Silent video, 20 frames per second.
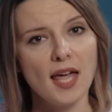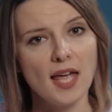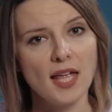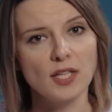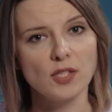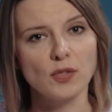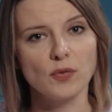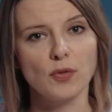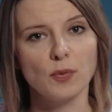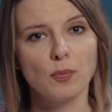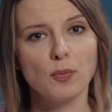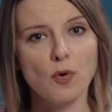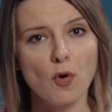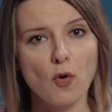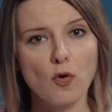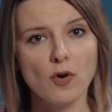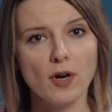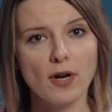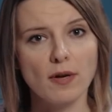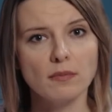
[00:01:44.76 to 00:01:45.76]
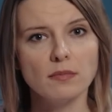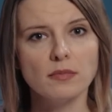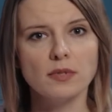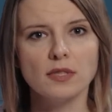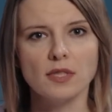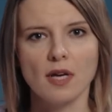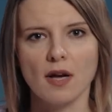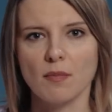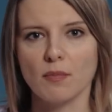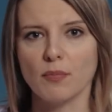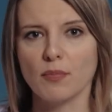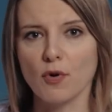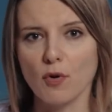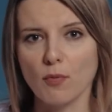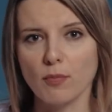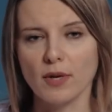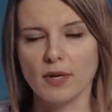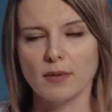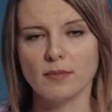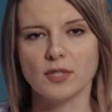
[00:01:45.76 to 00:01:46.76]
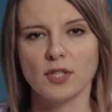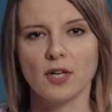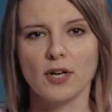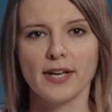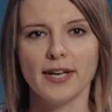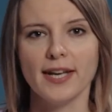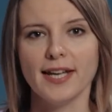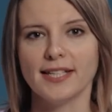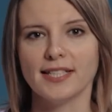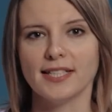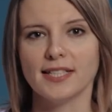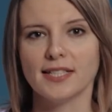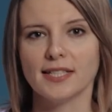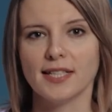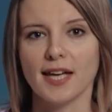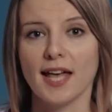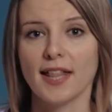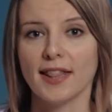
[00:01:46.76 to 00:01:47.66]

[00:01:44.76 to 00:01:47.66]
end of the program, some problems are needed,